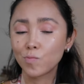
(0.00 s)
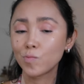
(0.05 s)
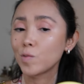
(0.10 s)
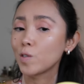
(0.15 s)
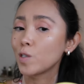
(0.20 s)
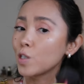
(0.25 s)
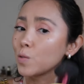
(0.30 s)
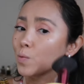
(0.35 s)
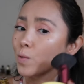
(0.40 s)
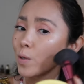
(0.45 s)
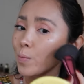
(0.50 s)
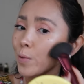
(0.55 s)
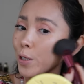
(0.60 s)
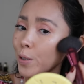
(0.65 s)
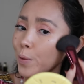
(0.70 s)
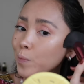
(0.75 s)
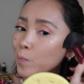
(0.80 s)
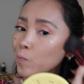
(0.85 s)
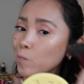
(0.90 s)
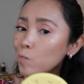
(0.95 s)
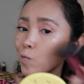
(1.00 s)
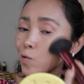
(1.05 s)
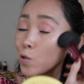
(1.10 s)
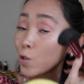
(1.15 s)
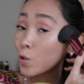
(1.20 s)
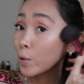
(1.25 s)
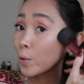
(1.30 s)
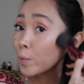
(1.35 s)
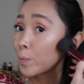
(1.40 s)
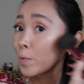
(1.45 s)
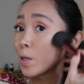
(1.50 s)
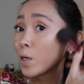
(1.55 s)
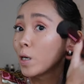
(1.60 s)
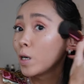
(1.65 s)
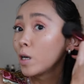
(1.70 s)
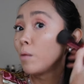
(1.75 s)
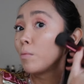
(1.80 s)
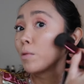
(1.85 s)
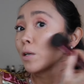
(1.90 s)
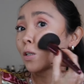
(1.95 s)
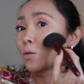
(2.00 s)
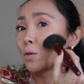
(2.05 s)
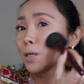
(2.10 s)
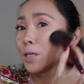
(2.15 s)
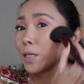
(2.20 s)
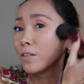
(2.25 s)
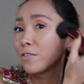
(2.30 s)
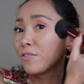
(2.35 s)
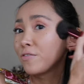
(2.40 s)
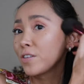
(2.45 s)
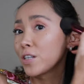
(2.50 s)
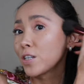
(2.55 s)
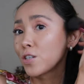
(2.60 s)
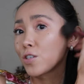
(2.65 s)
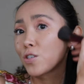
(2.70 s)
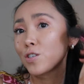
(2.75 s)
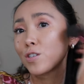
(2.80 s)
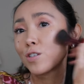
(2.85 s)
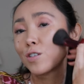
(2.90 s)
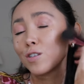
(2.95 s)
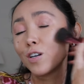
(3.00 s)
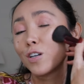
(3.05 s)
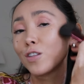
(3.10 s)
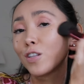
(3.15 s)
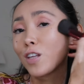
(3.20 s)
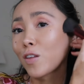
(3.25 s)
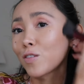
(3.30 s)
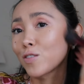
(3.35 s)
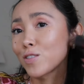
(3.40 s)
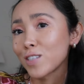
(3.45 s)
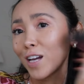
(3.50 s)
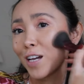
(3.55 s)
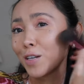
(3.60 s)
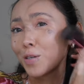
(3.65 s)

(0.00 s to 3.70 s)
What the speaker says: It is very pretty. So anyway, I'm gonna go ahead and finish on the other side.